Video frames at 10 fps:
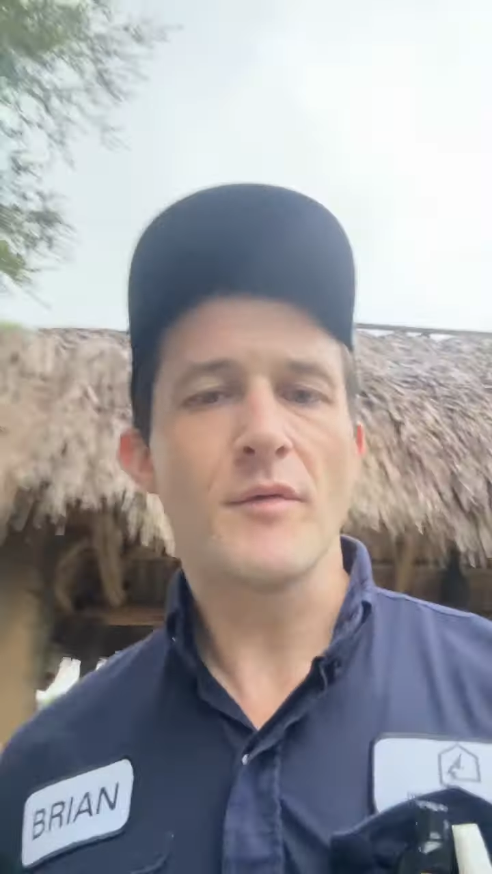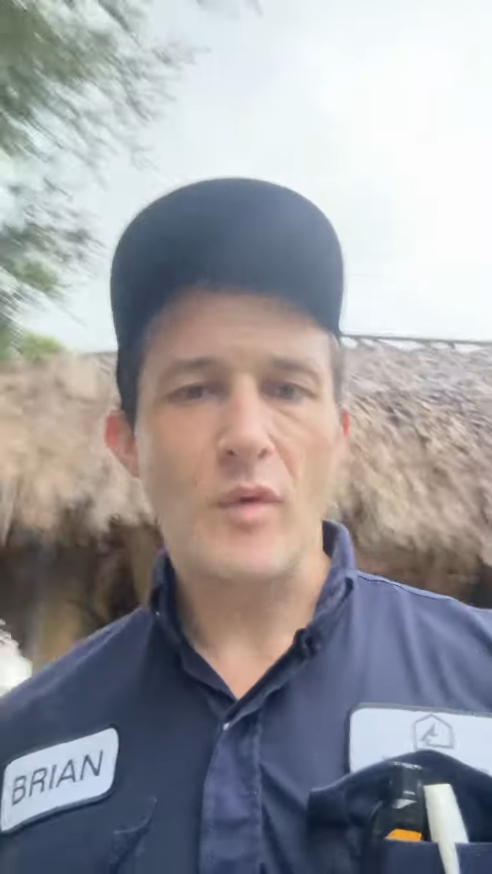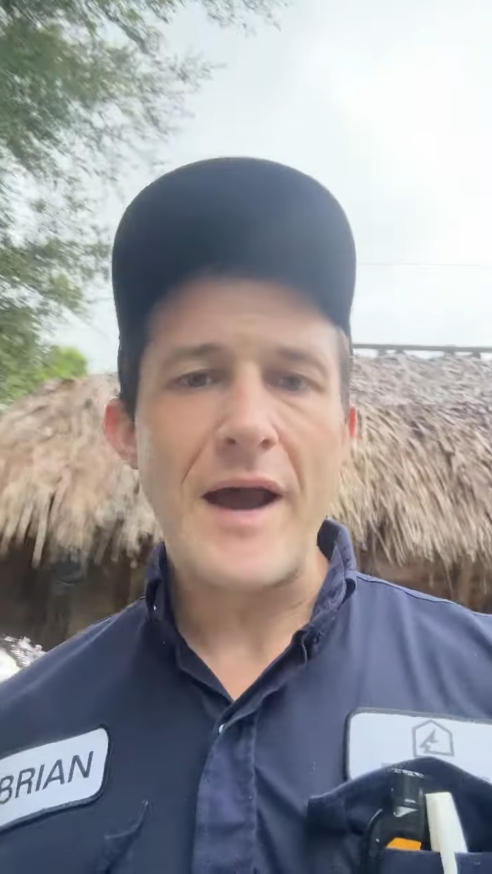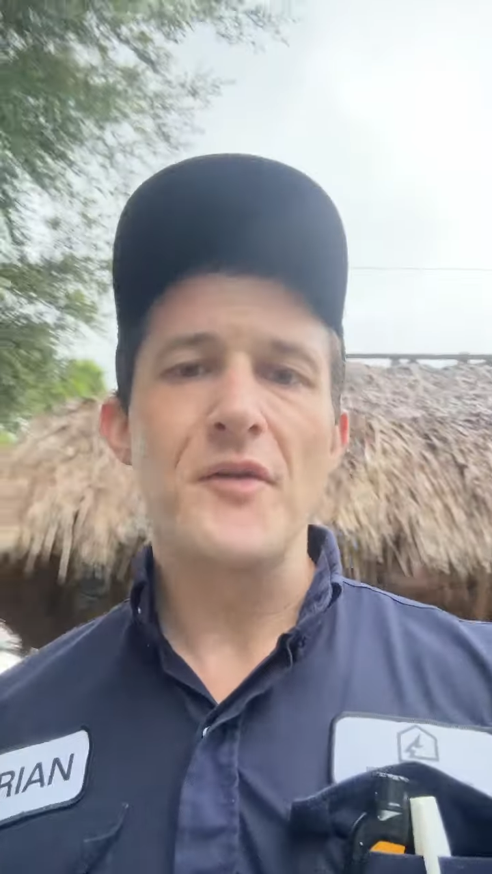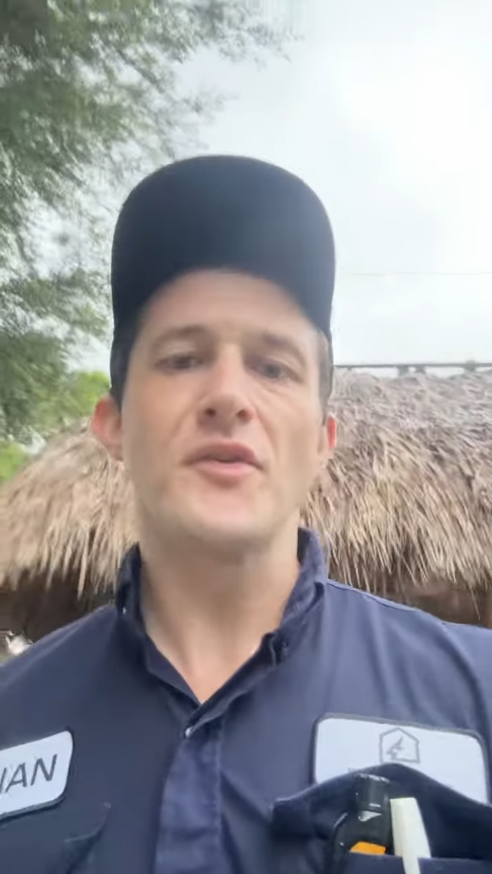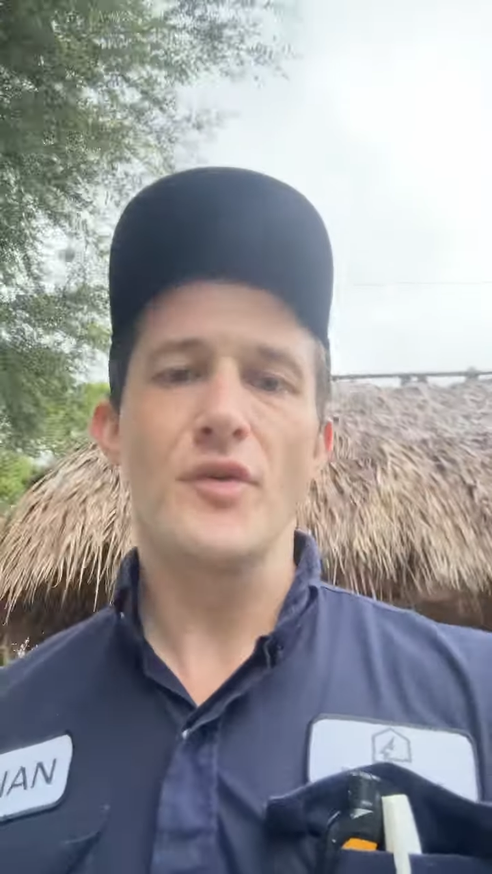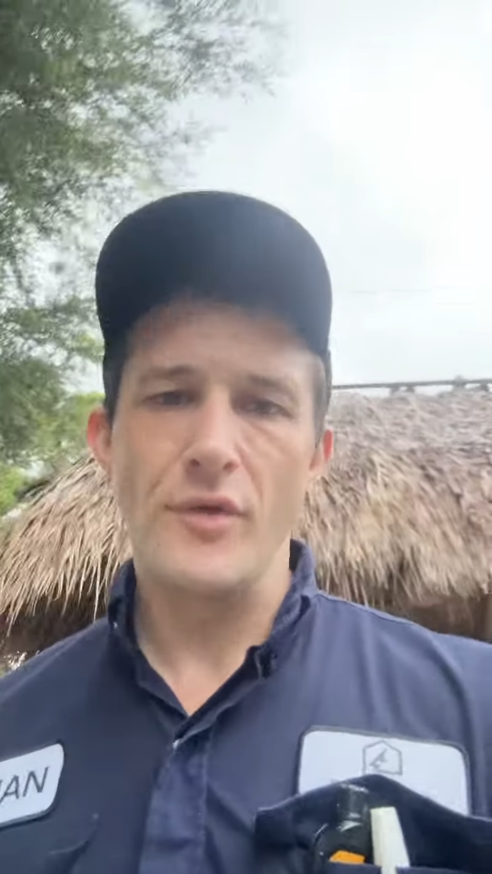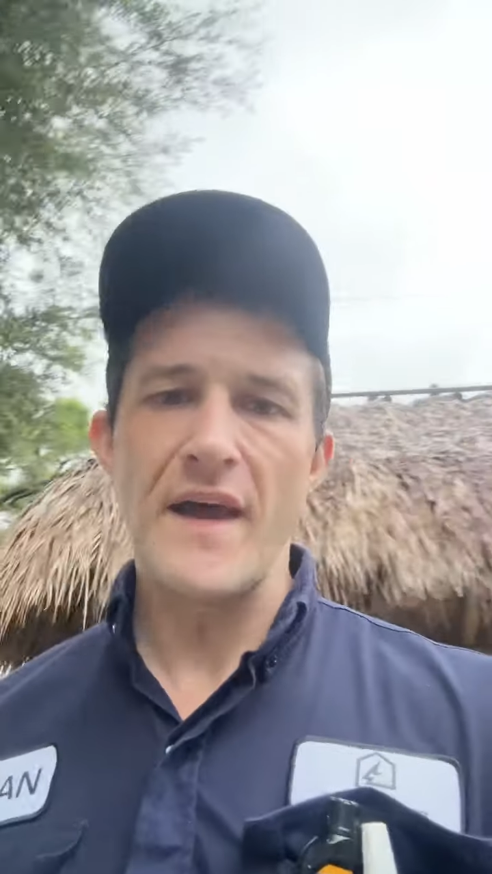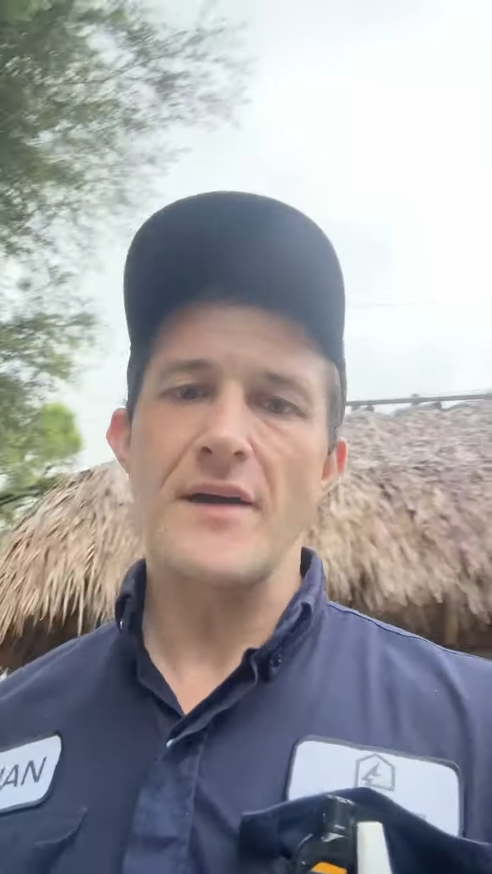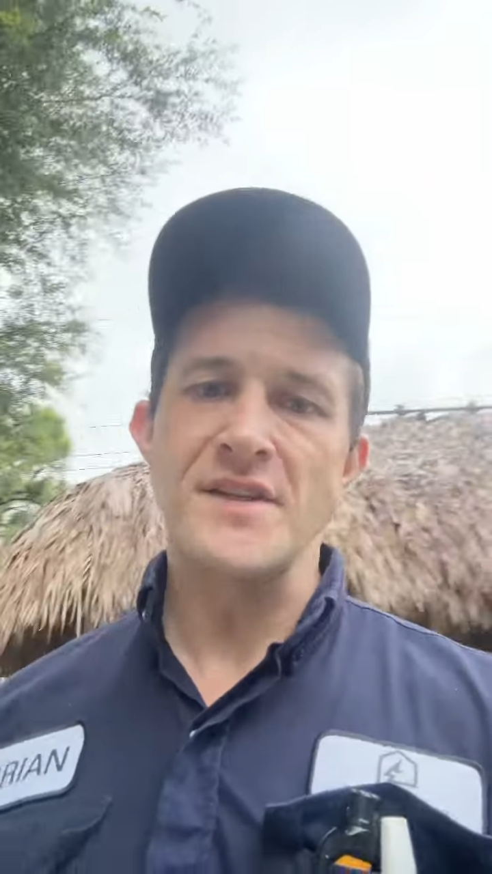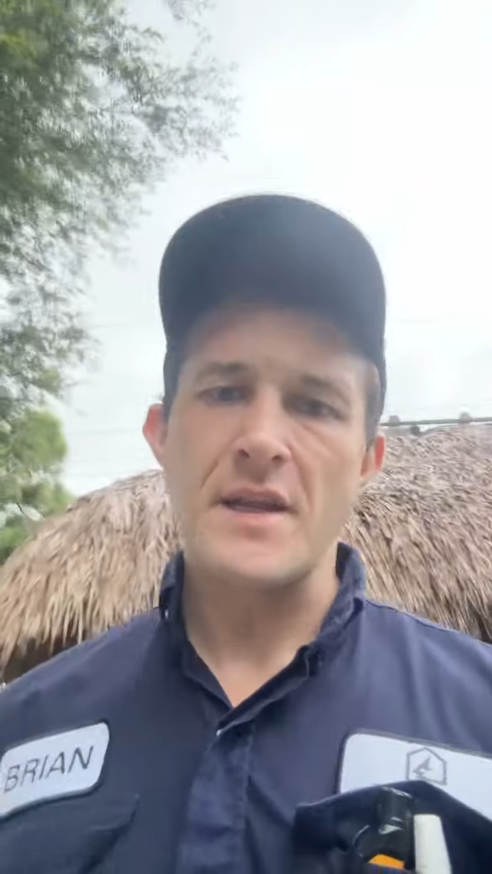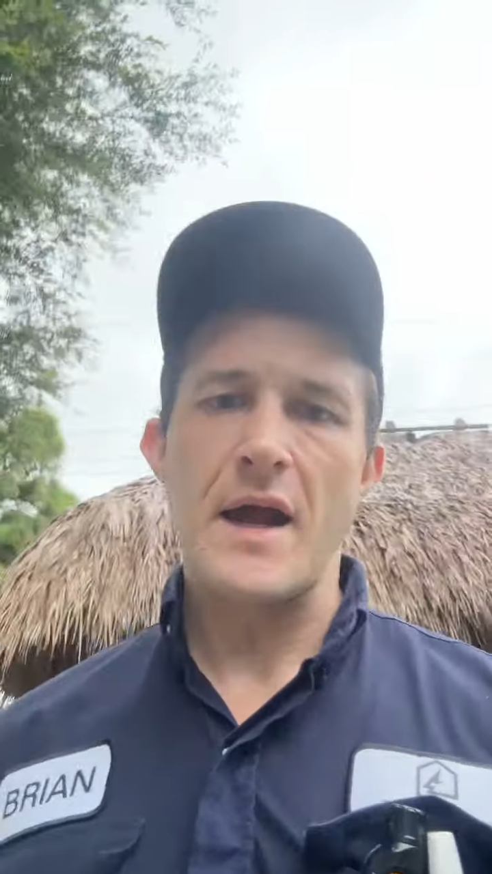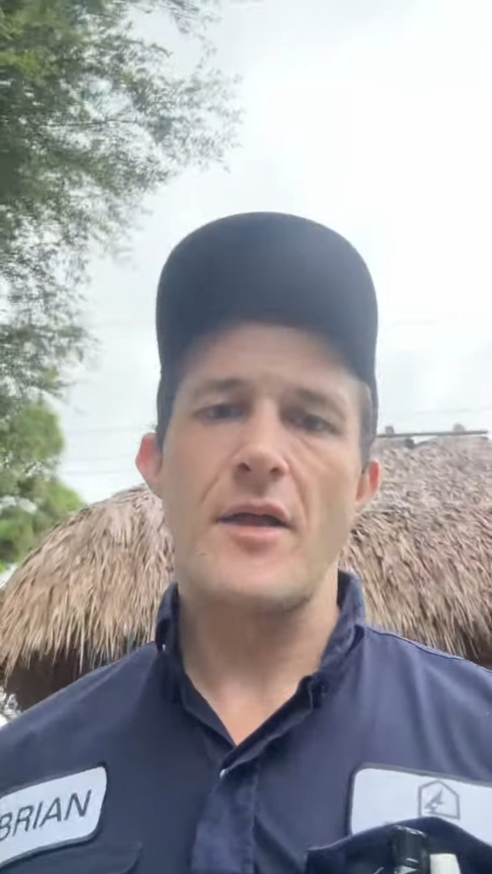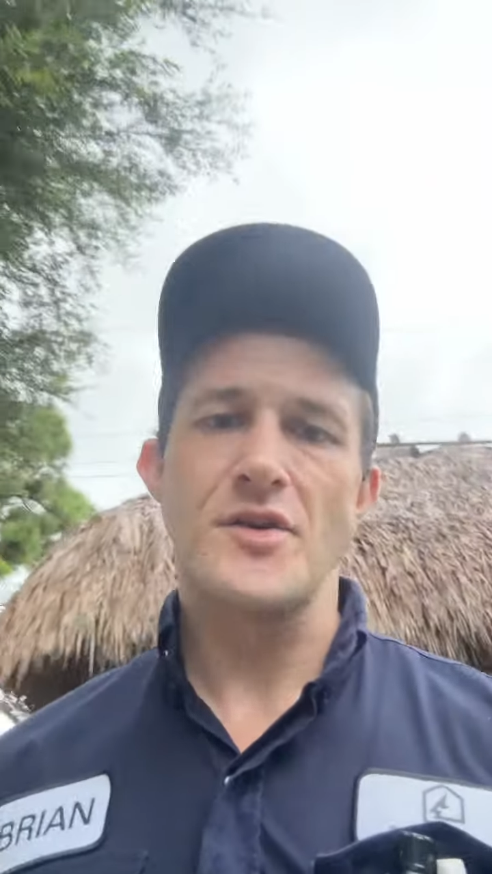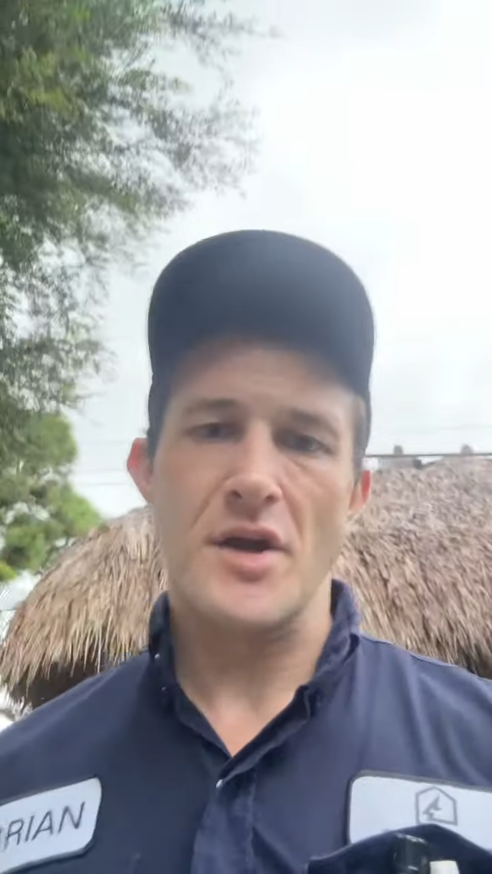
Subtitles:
Around $2,000,